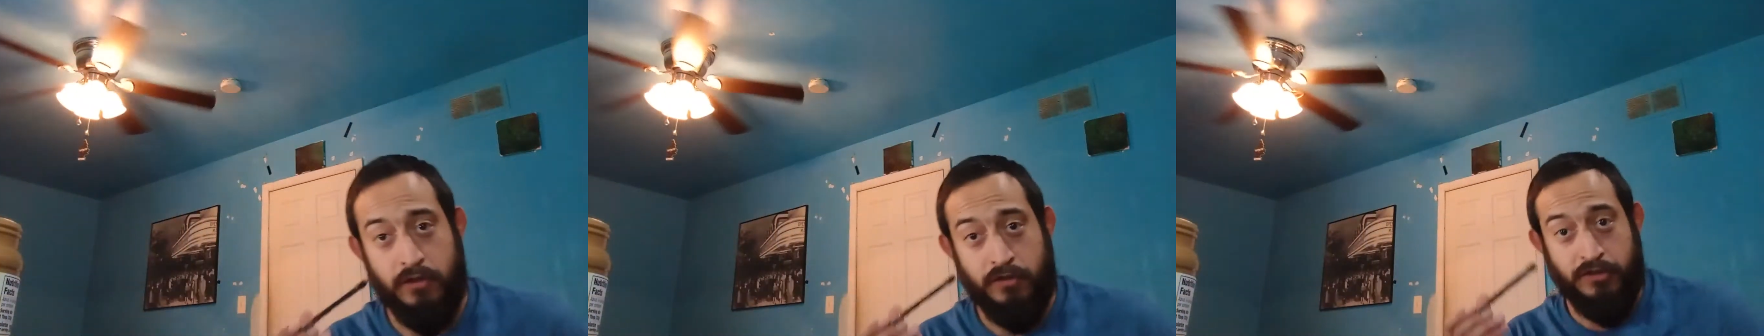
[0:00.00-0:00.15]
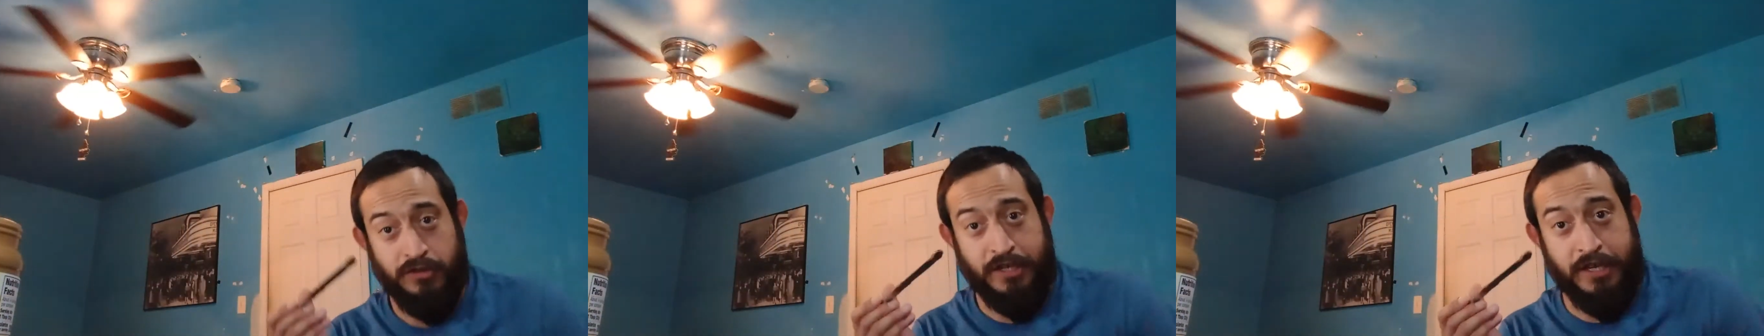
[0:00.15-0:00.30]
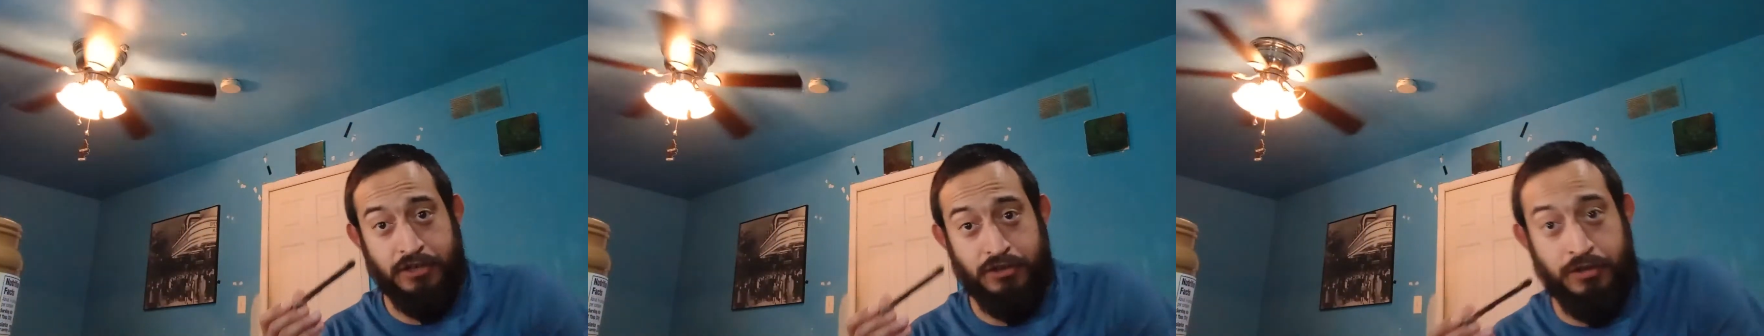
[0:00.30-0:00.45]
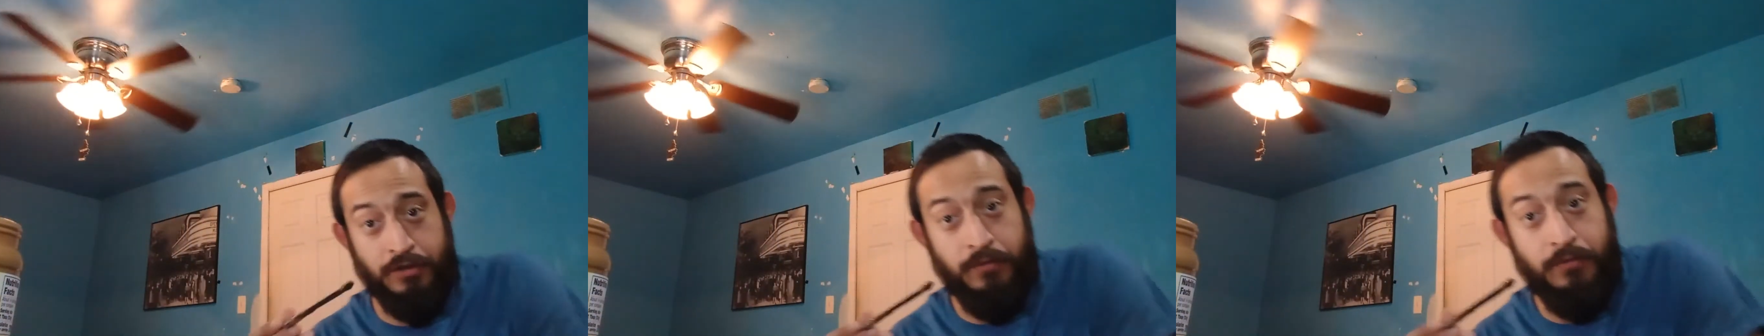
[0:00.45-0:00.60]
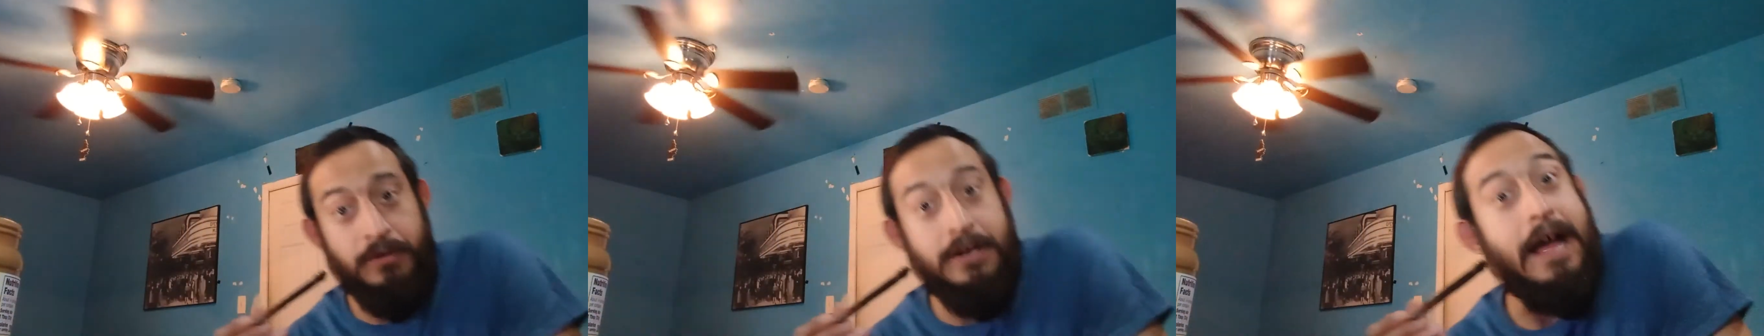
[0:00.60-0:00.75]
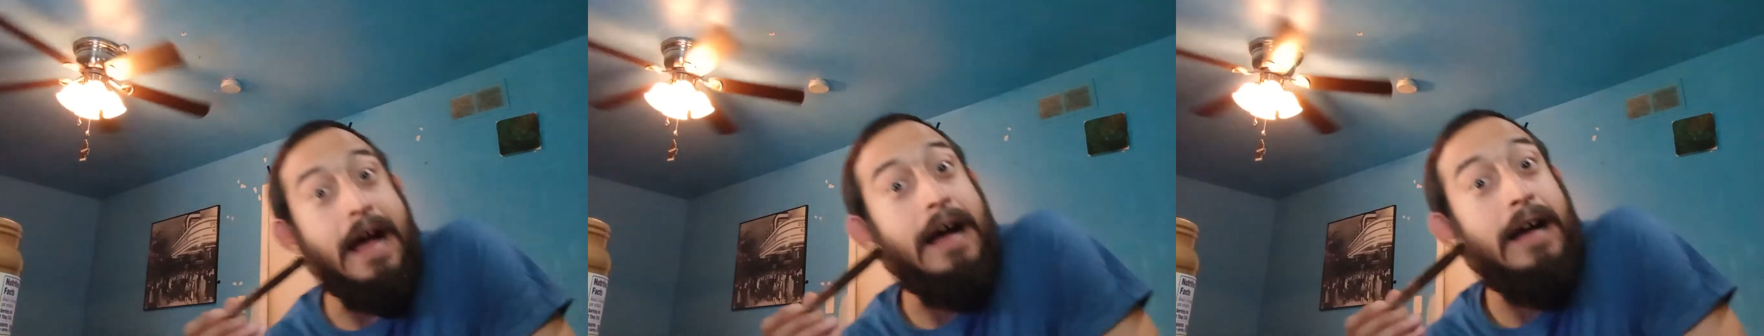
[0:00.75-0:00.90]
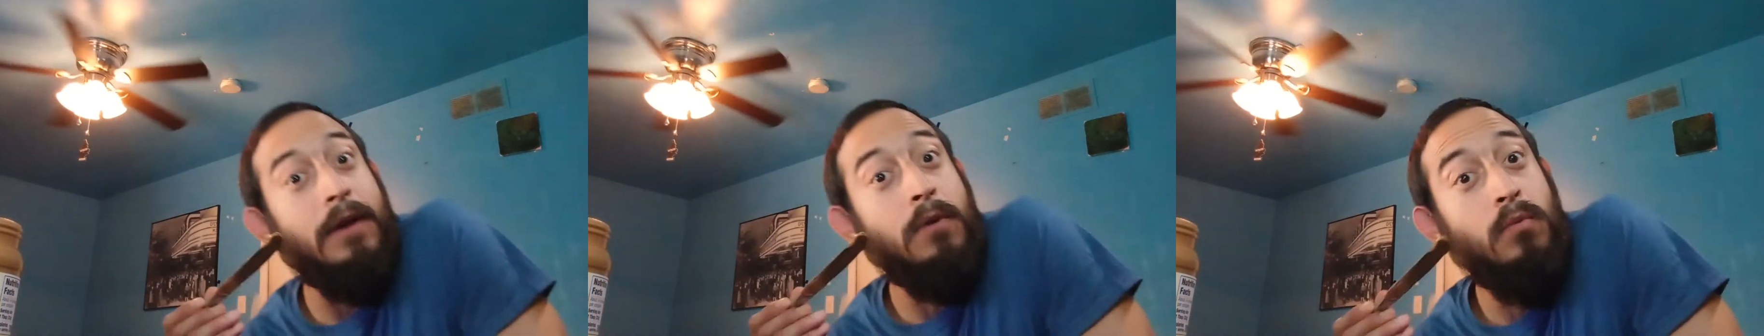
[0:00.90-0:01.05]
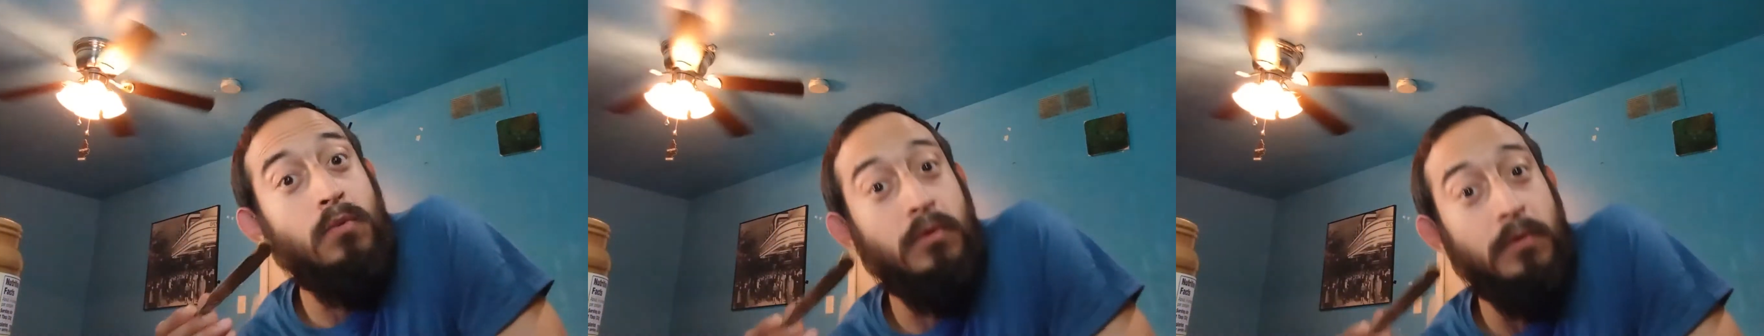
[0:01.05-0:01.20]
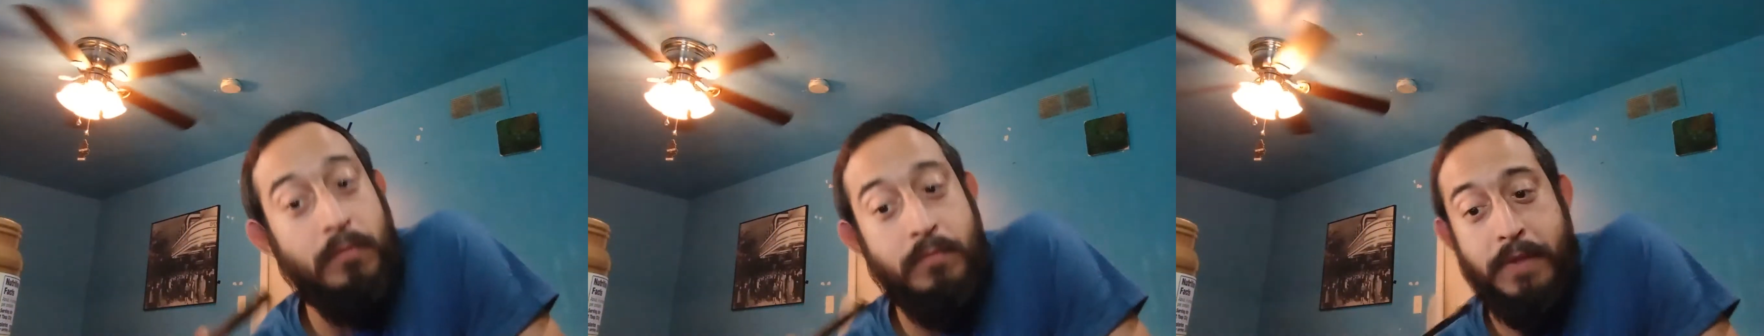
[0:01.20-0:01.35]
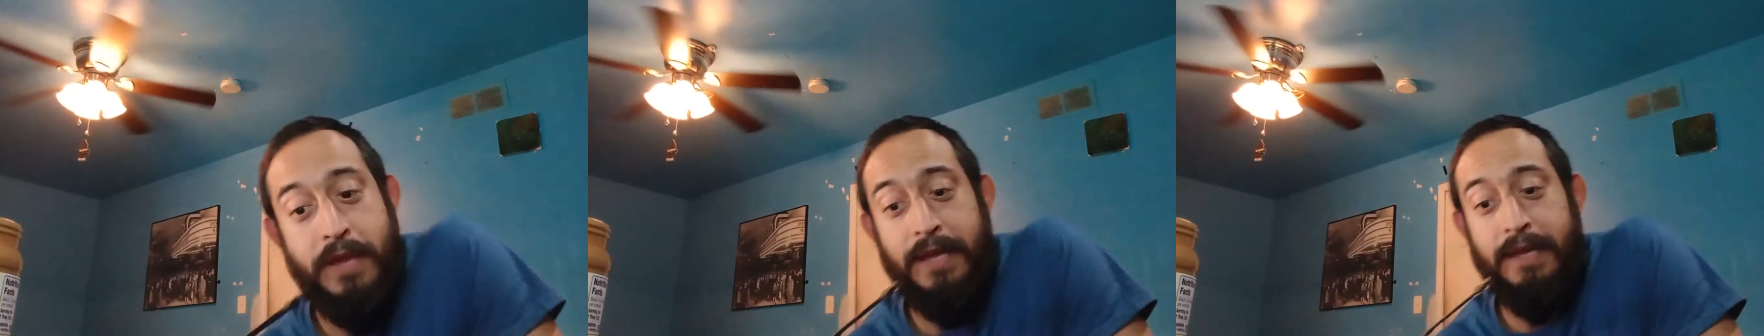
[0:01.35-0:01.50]
stay tuned, I
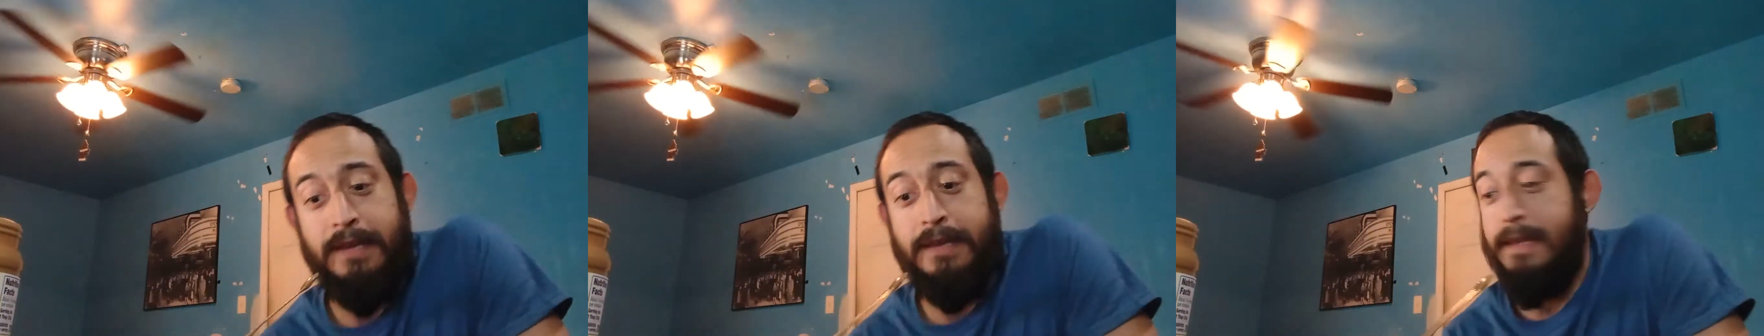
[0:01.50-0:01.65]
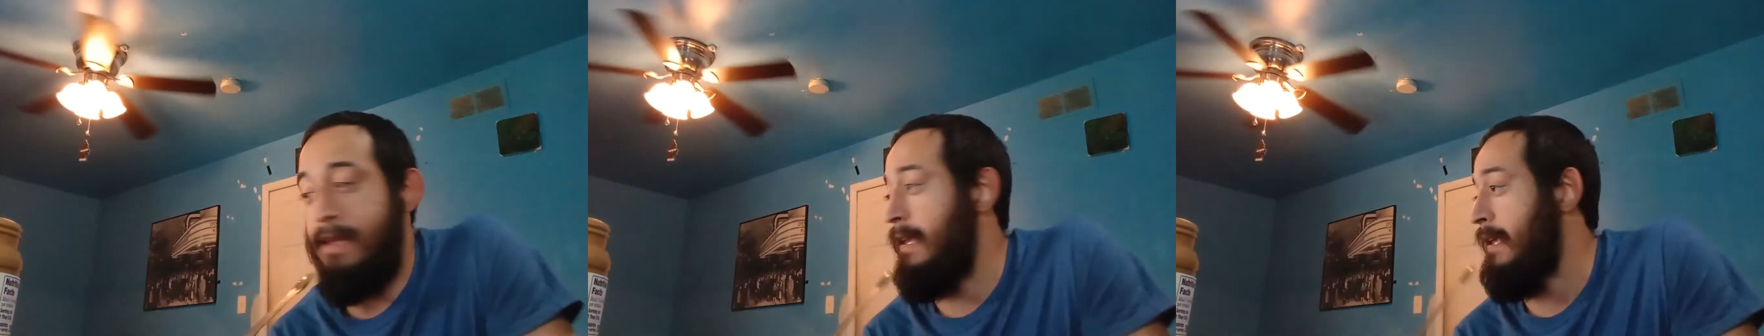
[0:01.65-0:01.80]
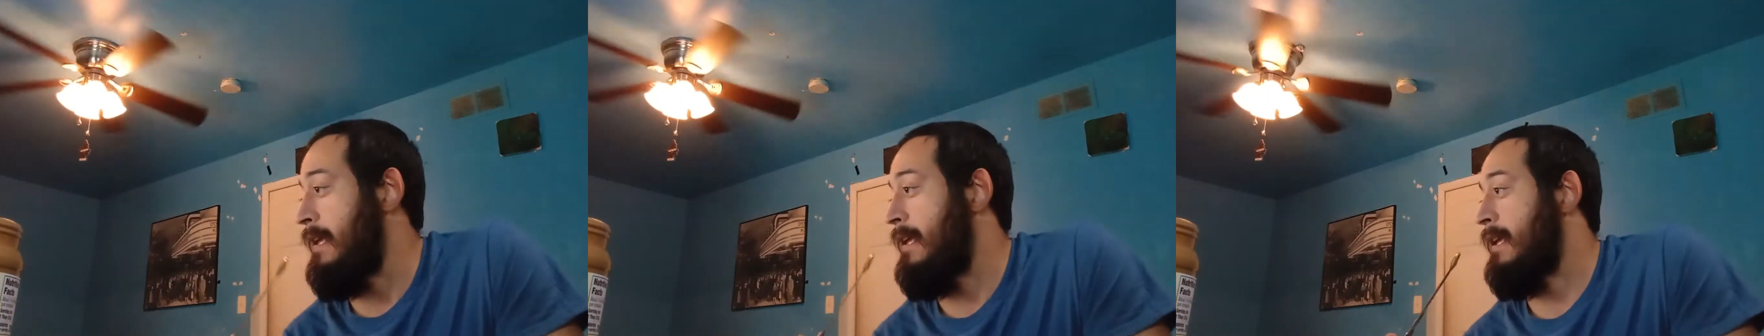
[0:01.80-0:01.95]
will make